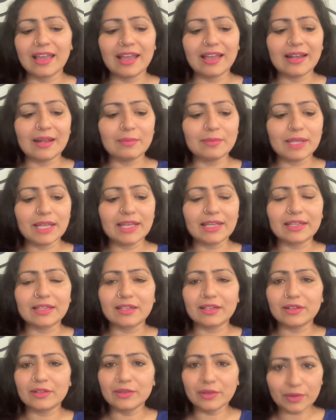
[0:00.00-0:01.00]
And I'm like,
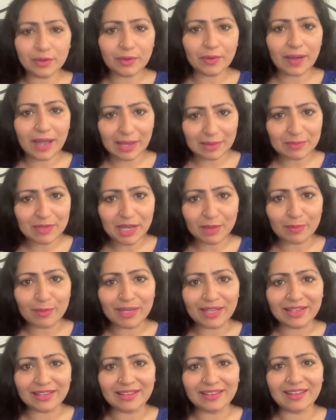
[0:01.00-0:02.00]
no, I'm
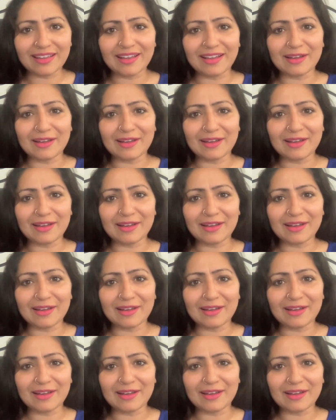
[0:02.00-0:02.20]
coming.